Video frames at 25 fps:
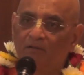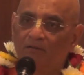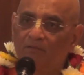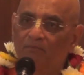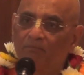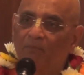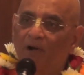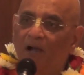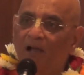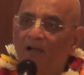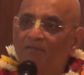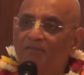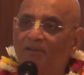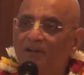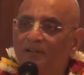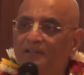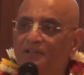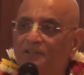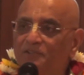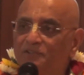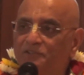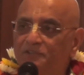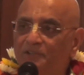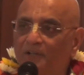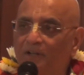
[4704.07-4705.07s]

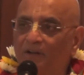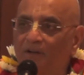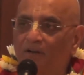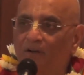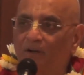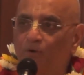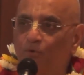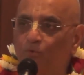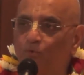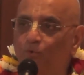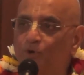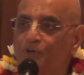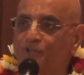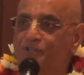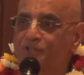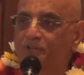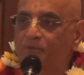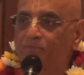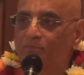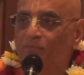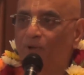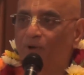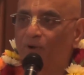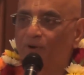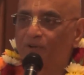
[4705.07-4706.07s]
Mayavadis generally
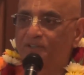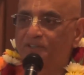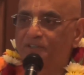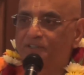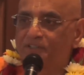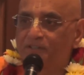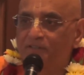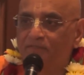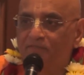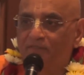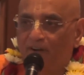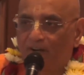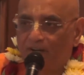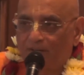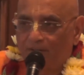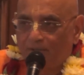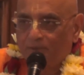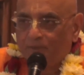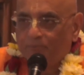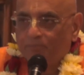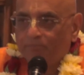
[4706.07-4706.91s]
worship Lord Shiva.